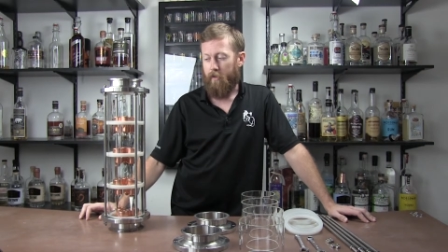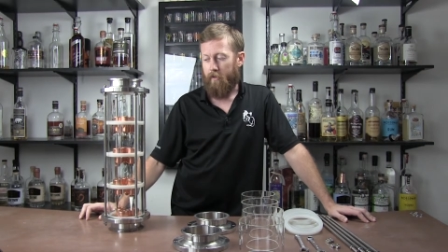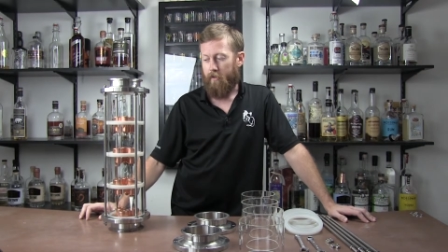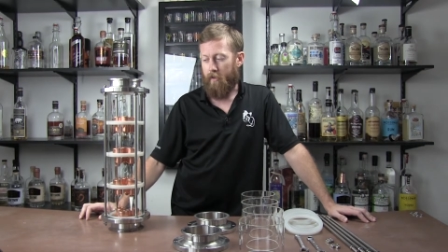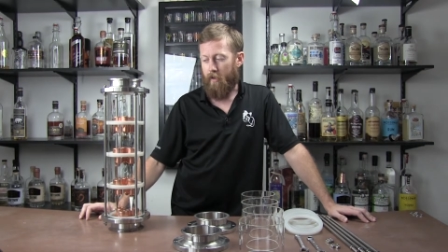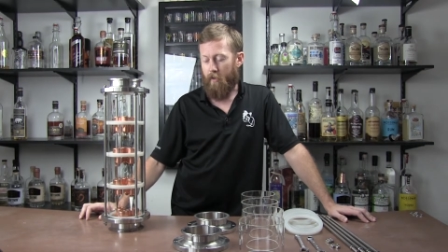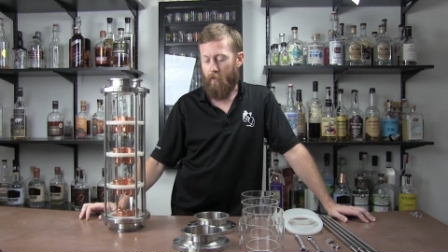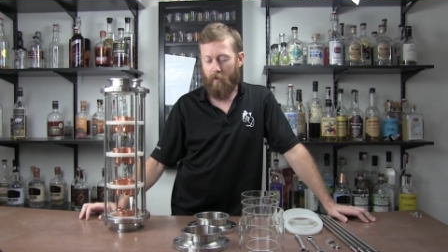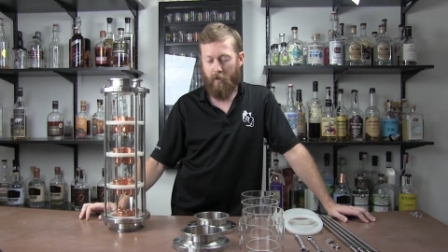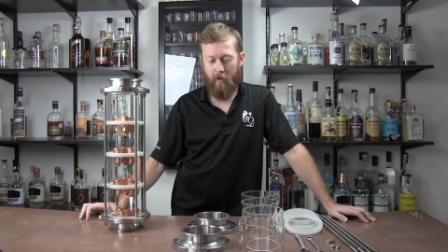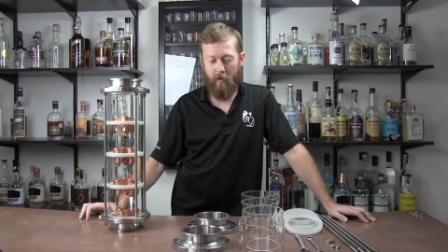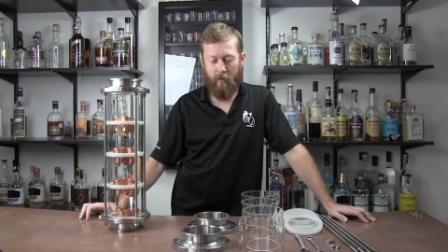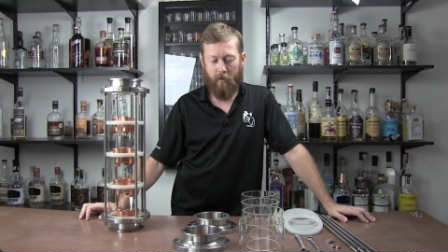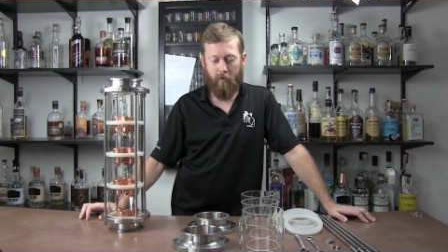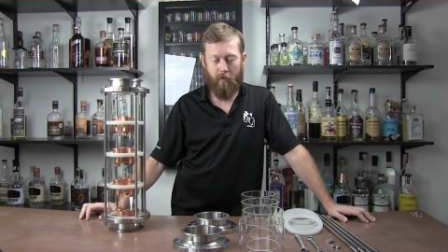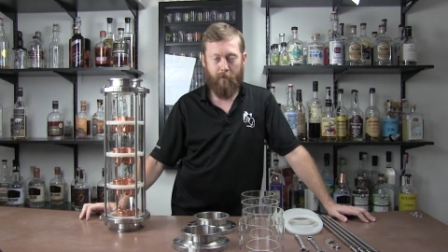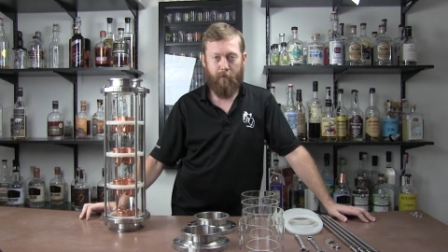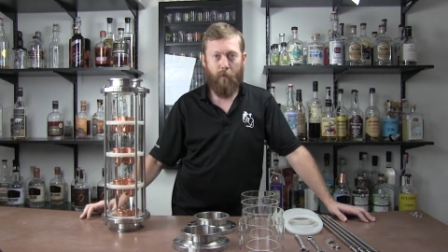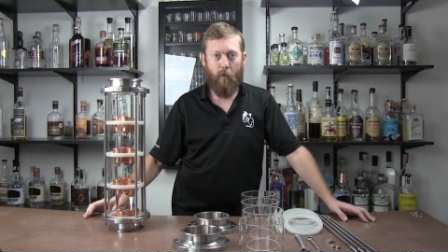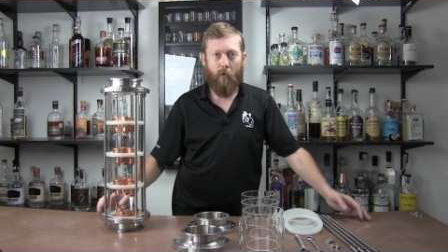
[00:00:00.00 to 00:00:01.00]
Today we're going to
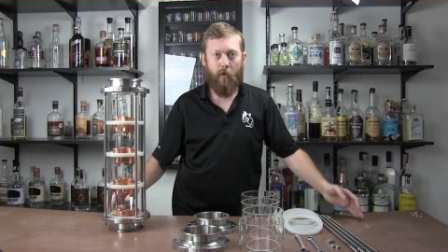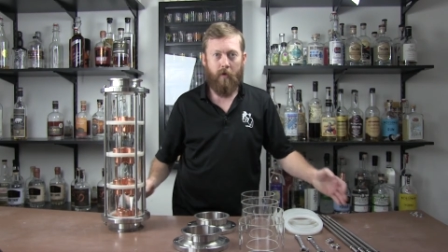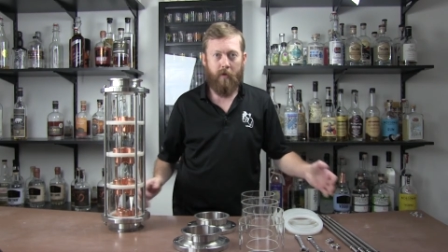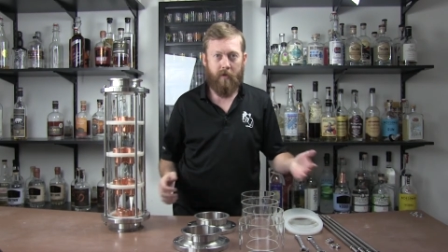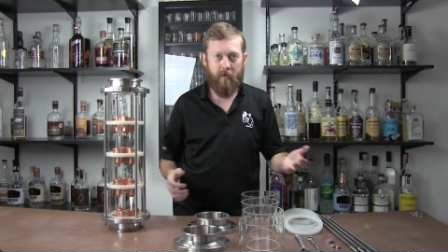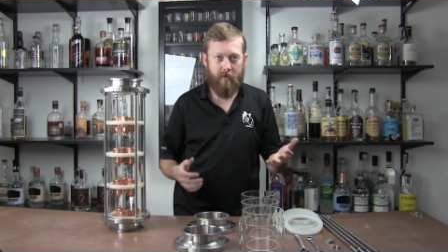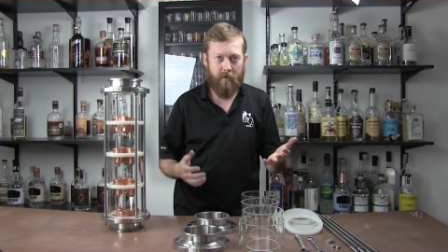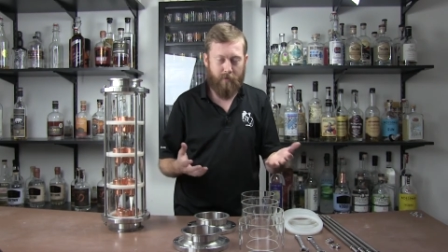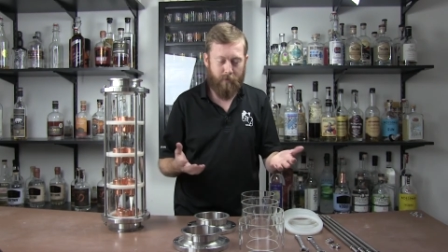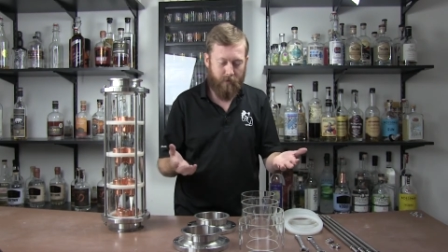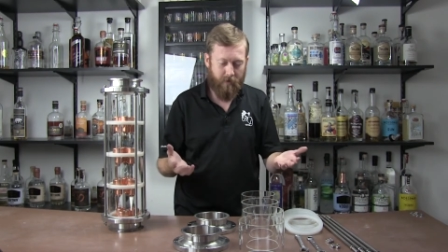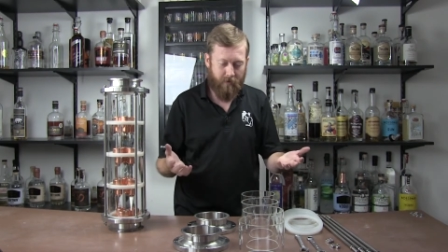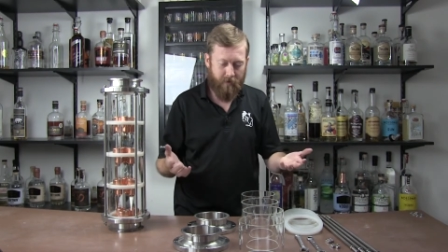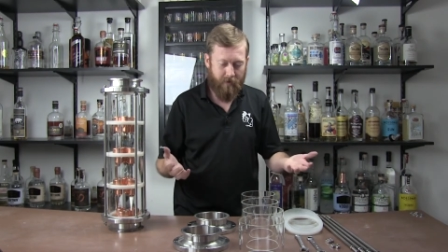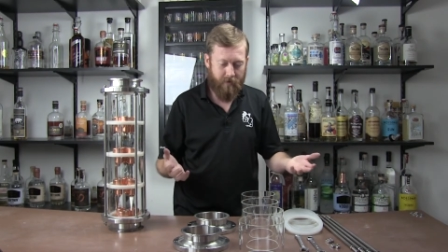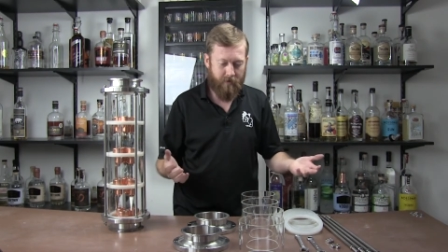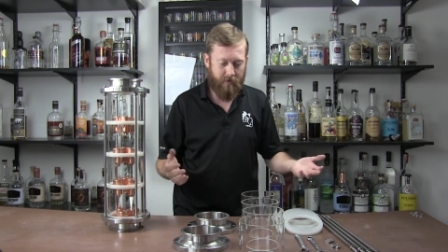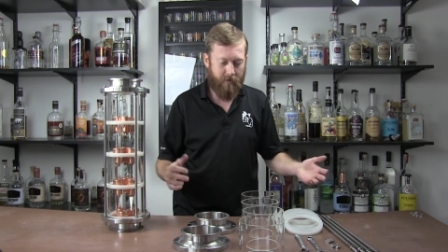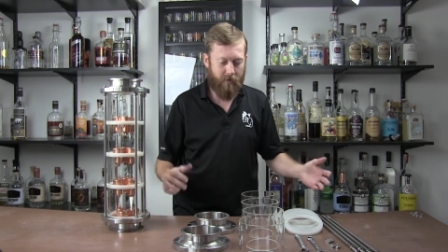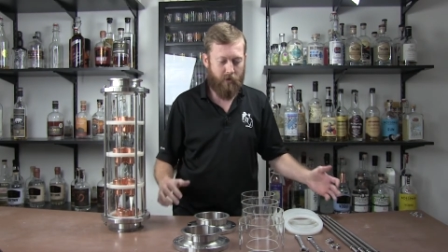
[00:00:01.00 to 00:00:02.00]
do the four because it's really
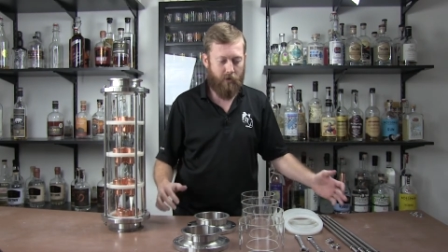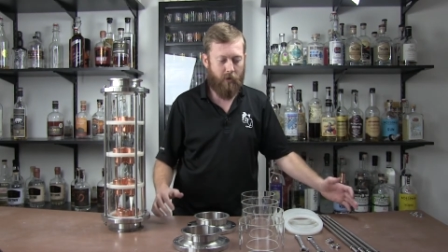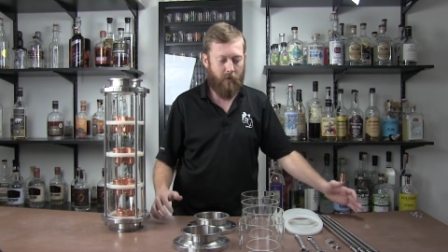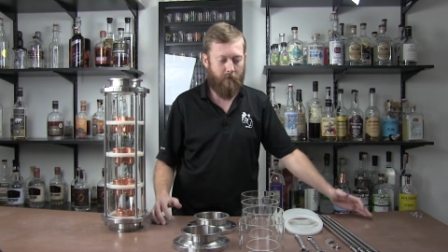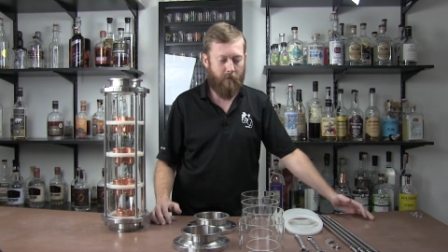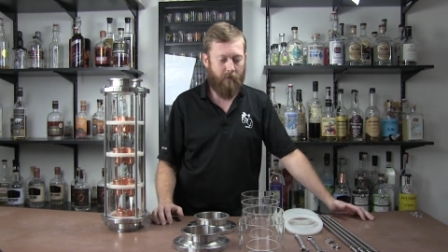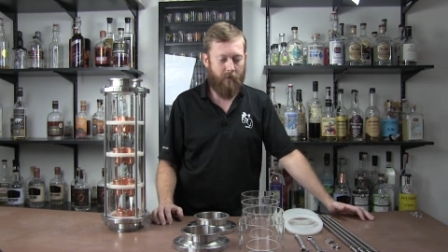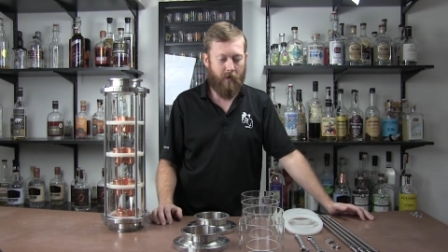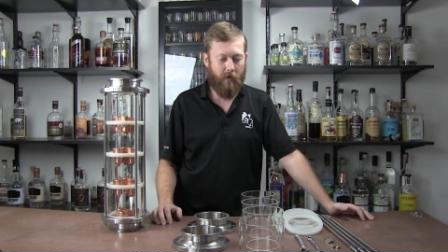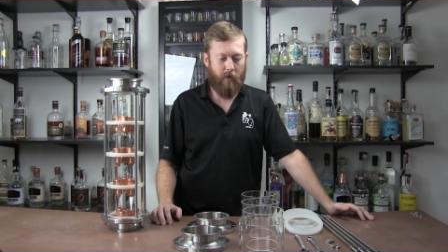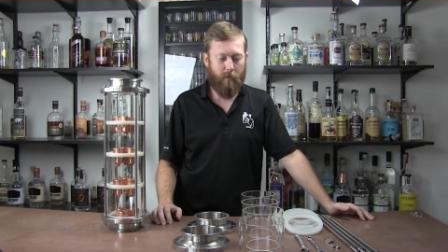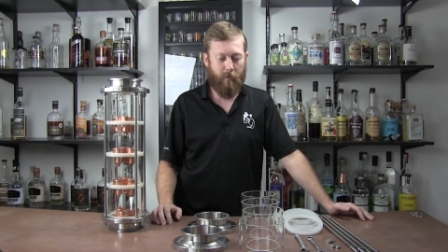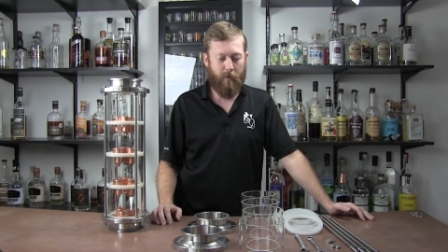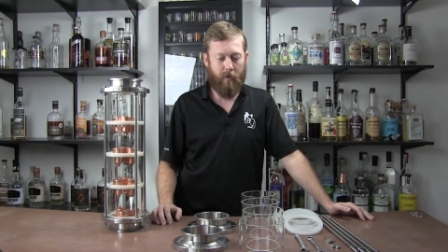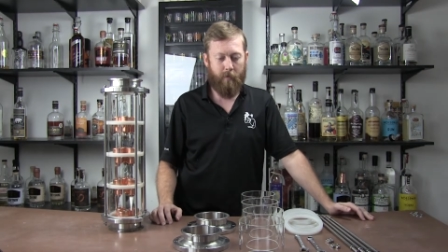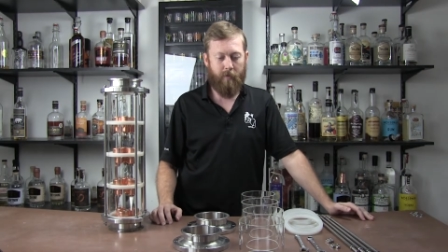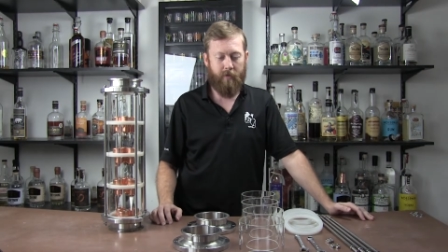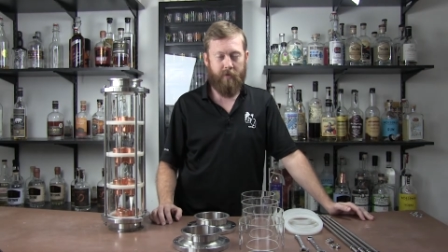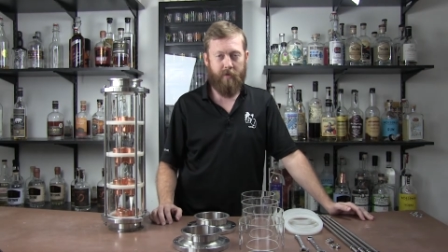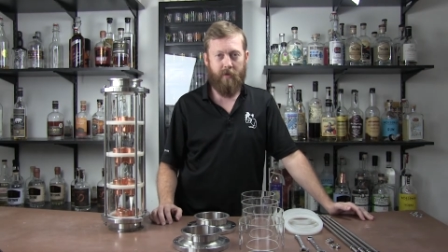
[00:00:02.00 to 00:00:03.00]
easy to show for video
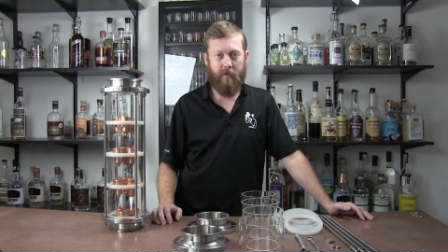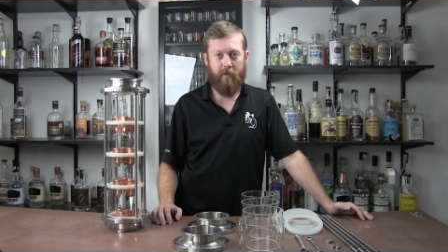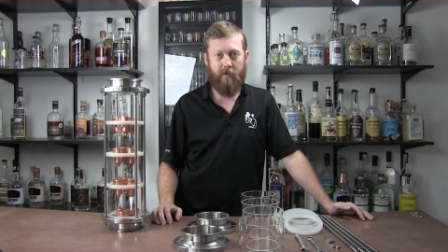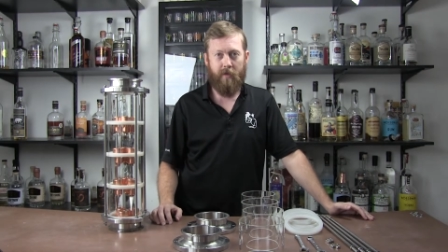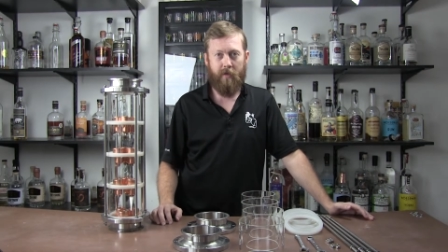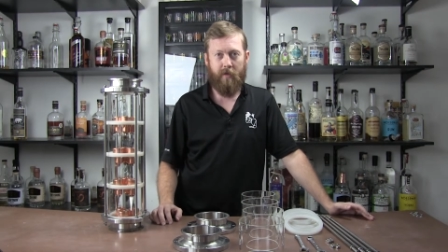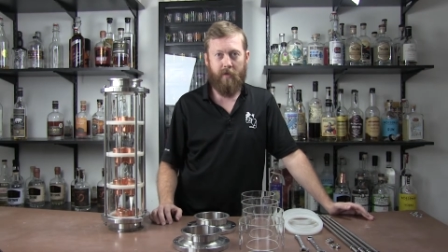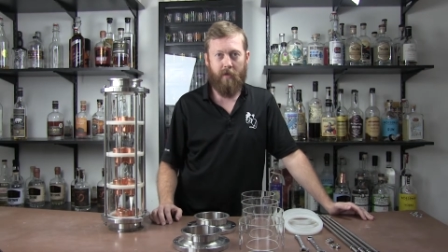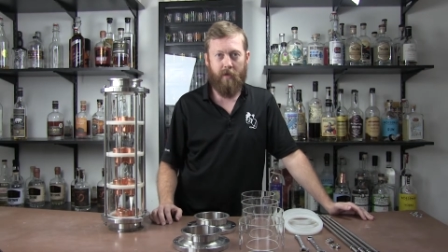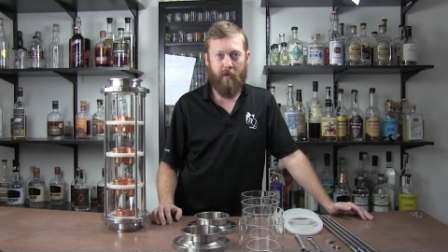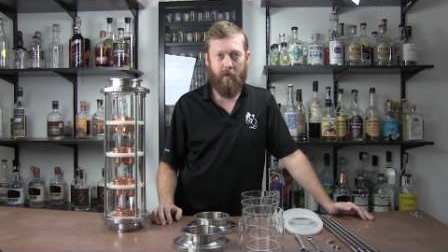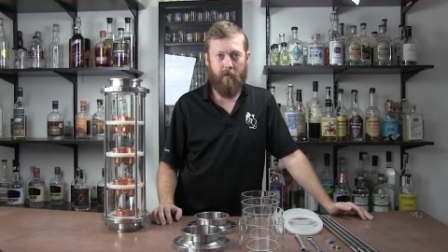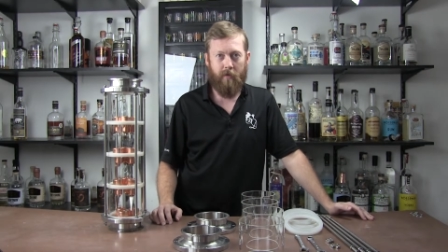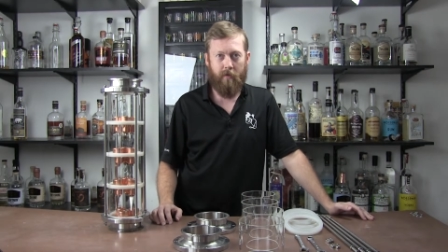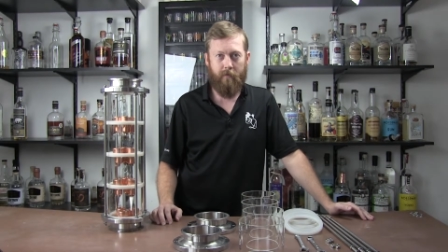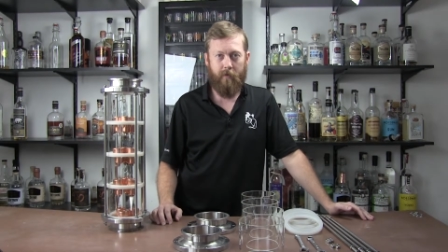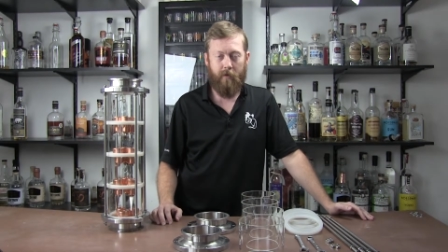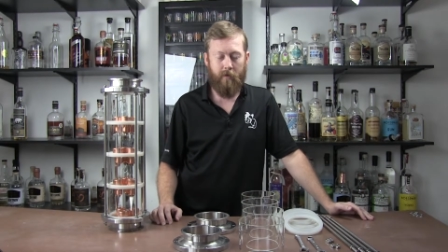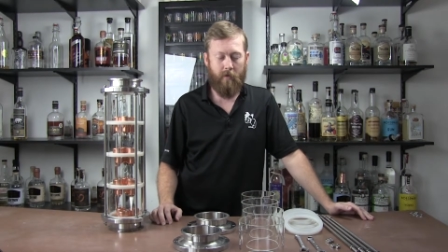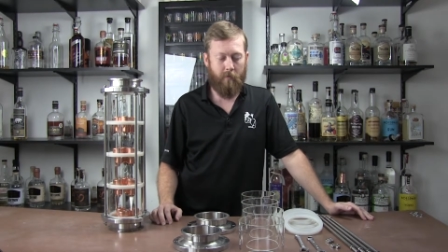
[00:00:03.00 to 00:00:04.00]
purposes and I can handle
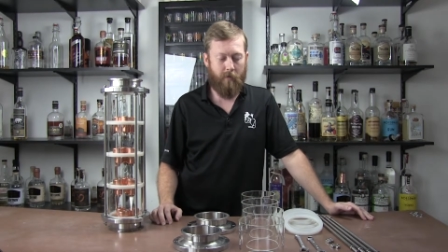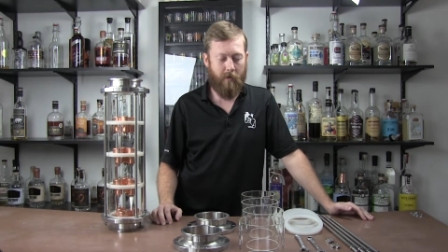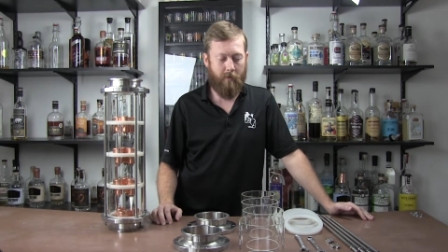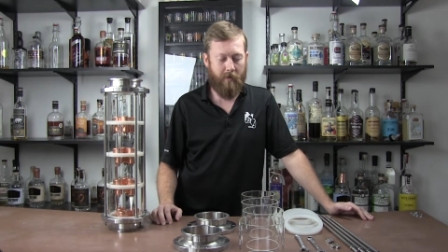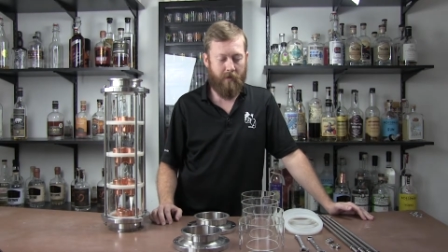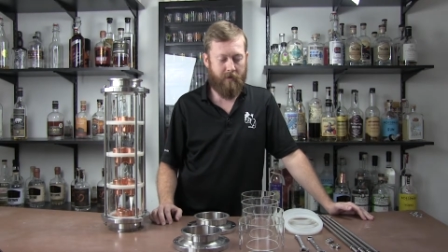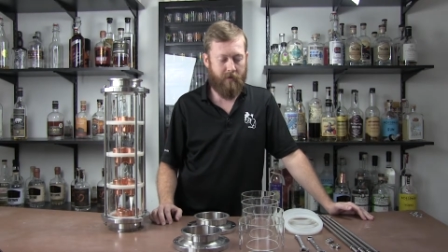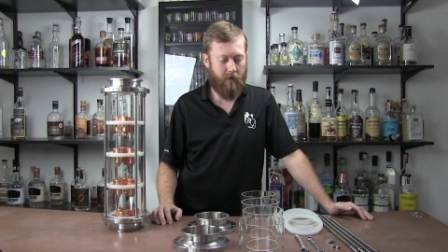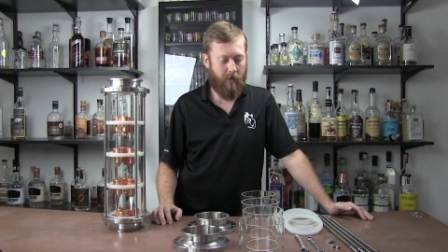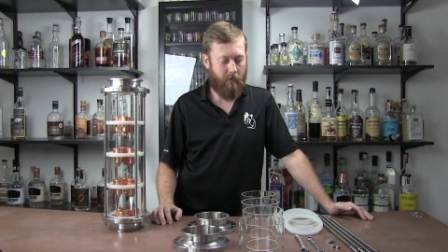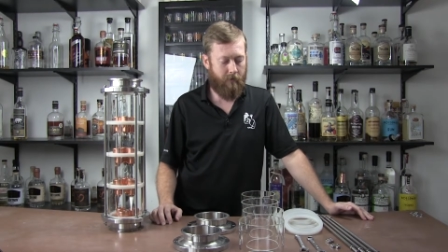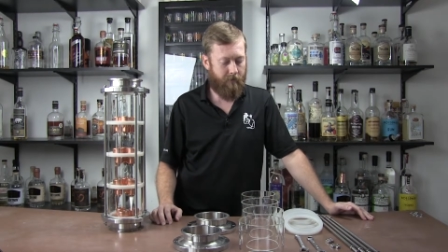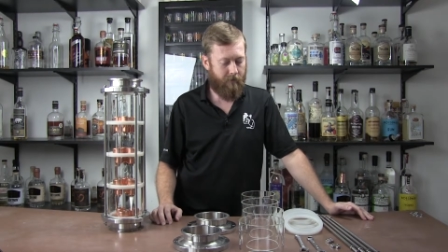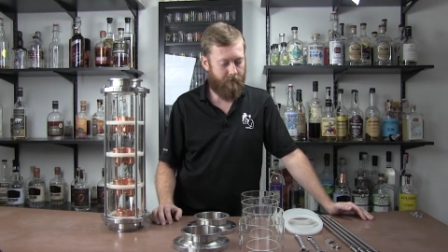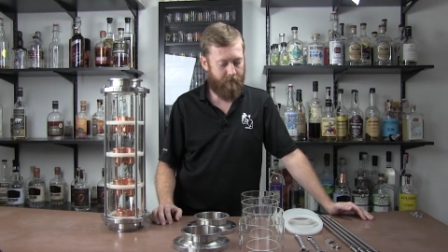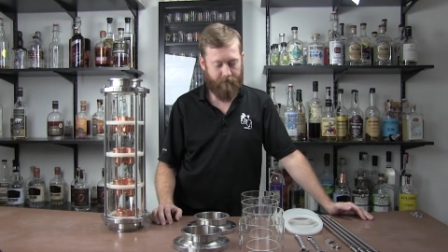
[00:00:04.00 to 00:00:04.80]
everything by myself.